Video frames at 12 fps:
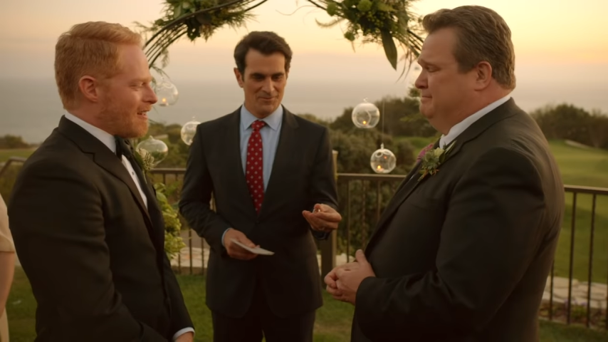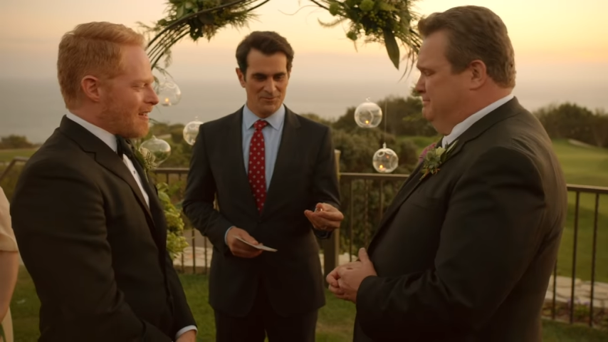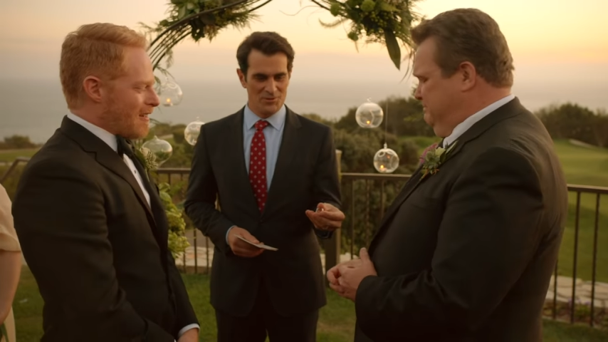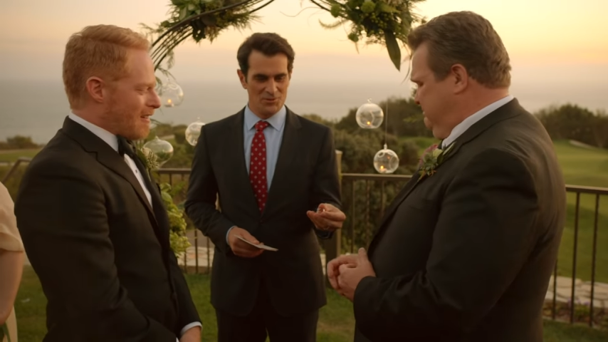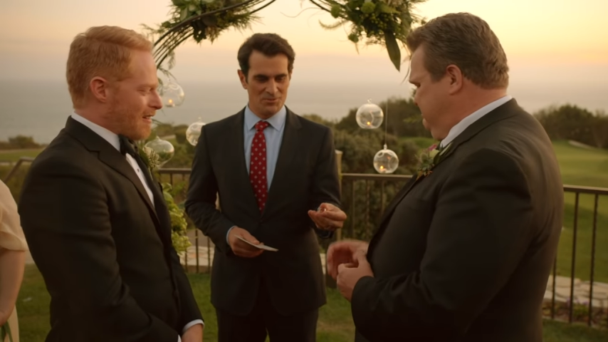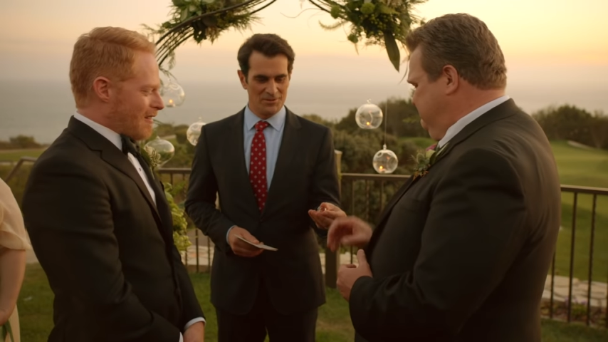Speaker 1: would
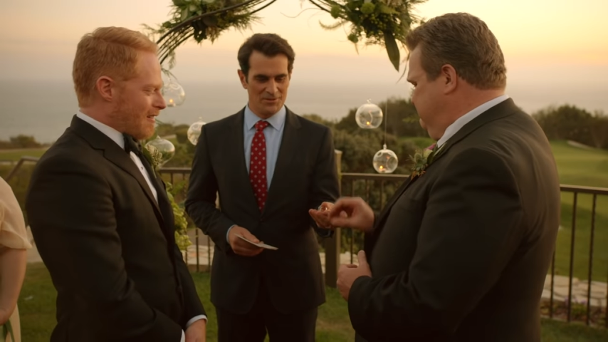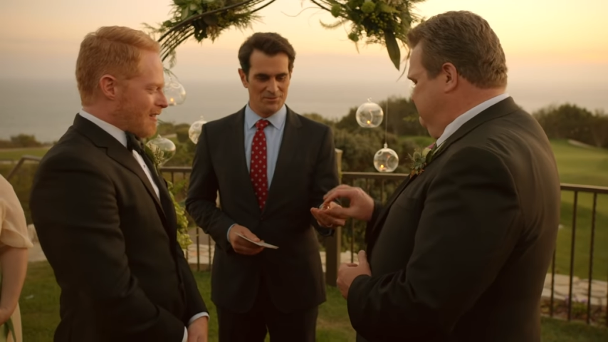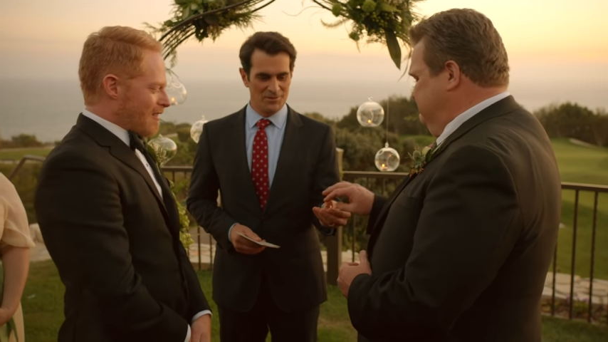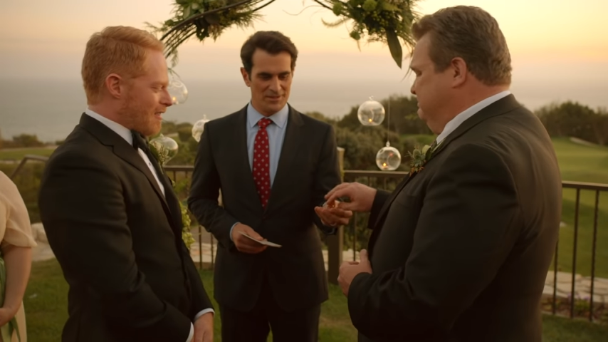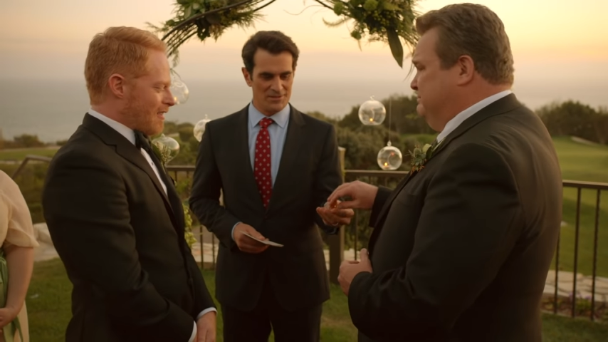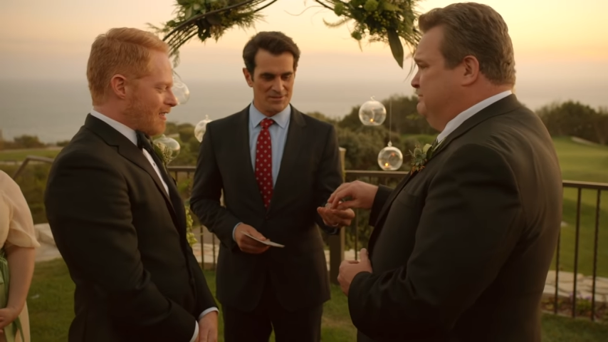you please
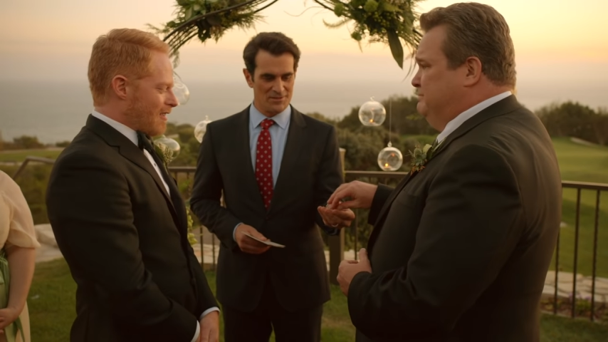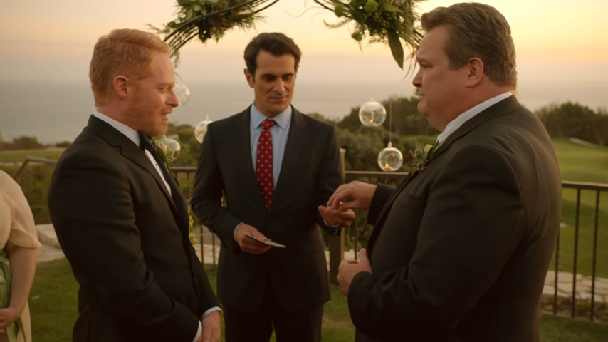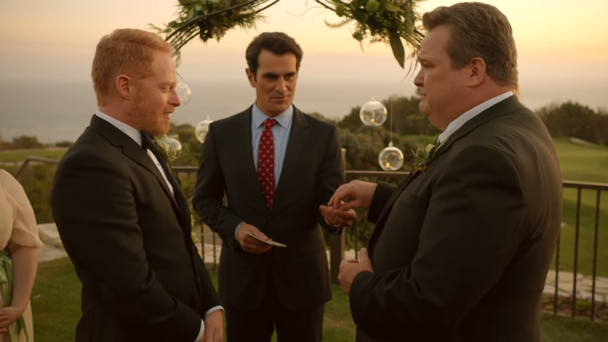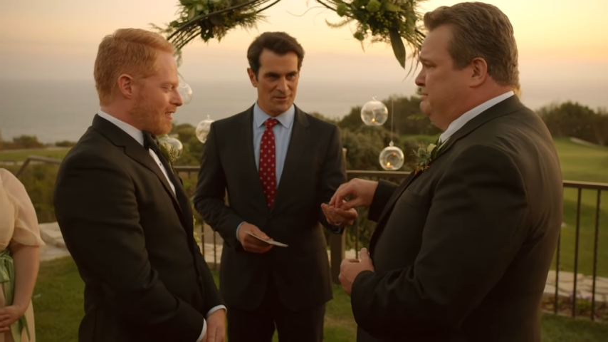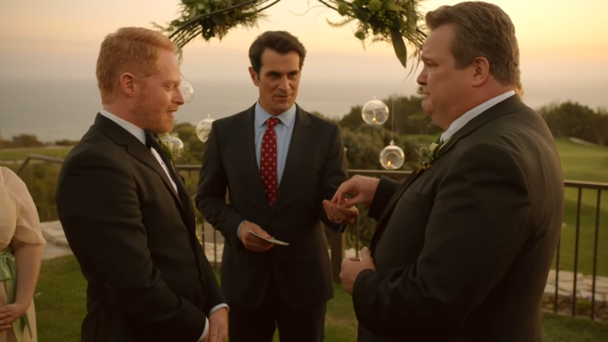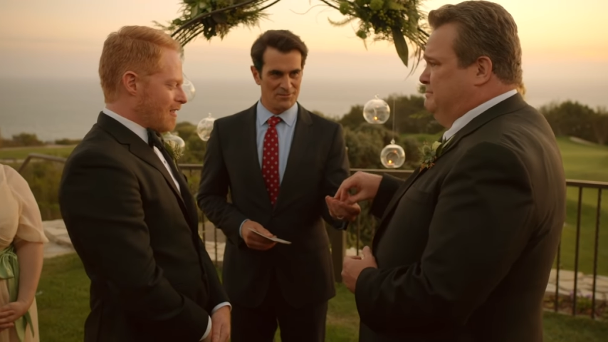place this
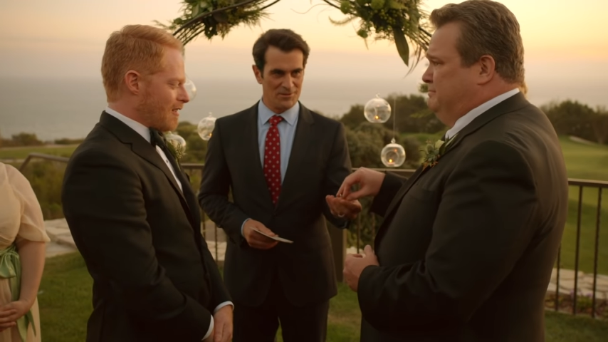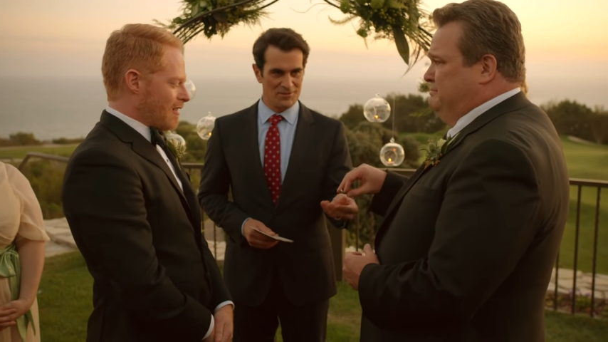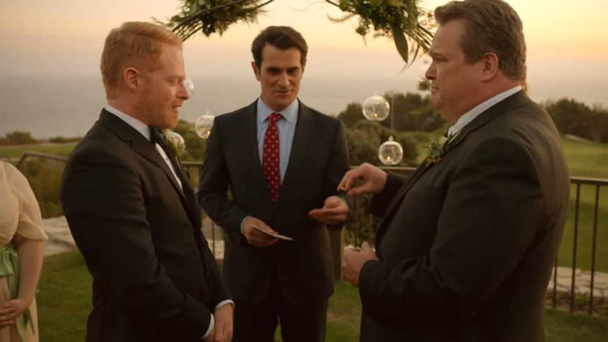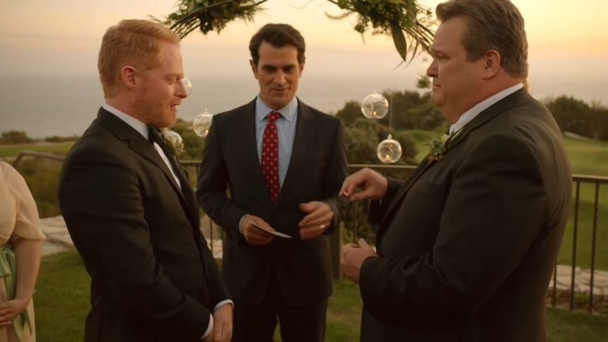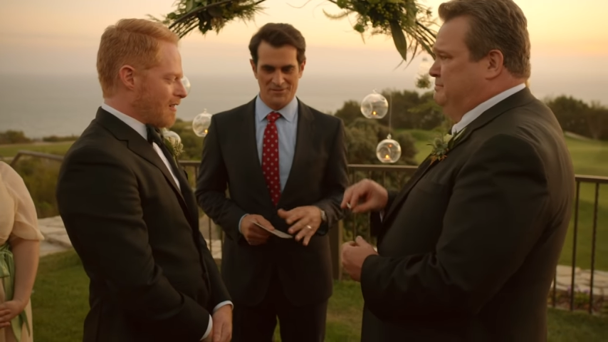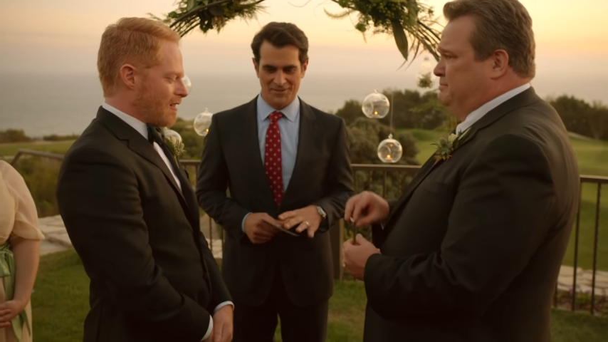ring on
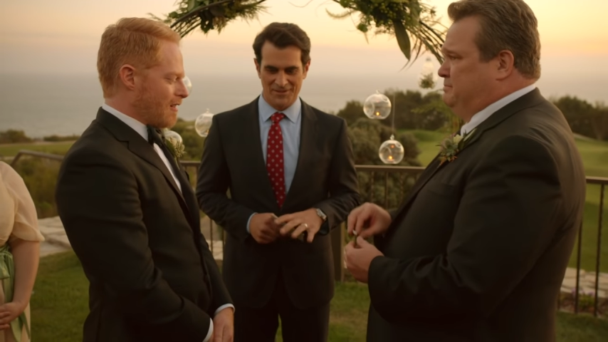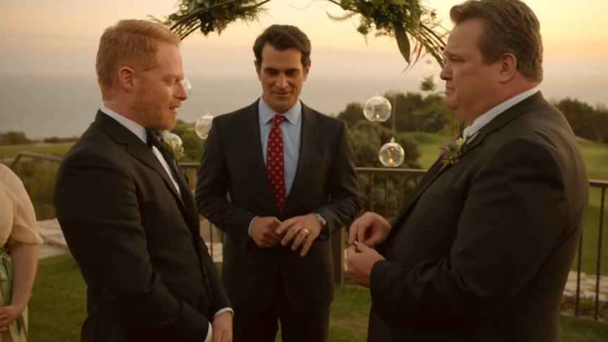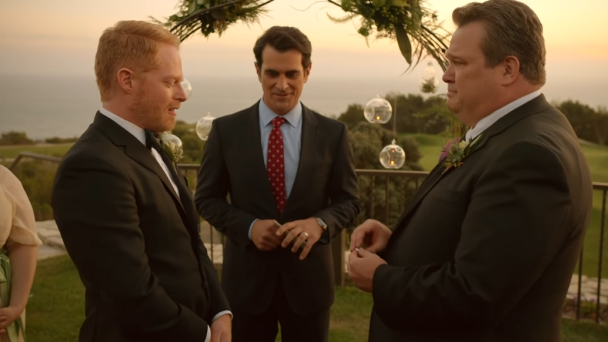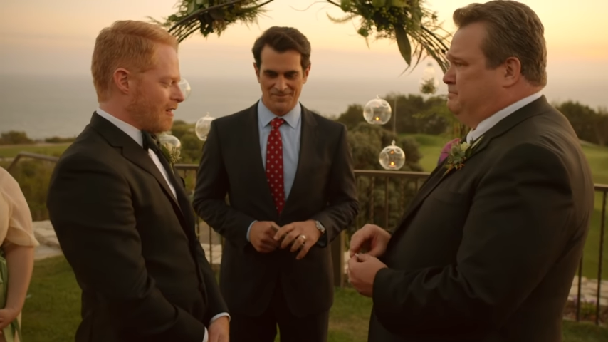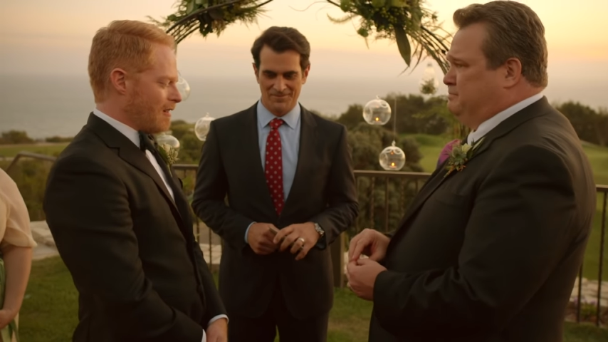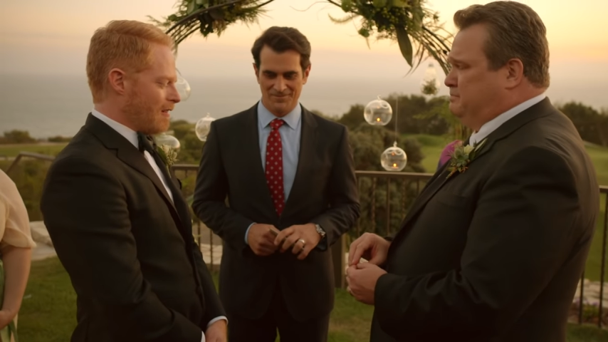Mitchell's finger?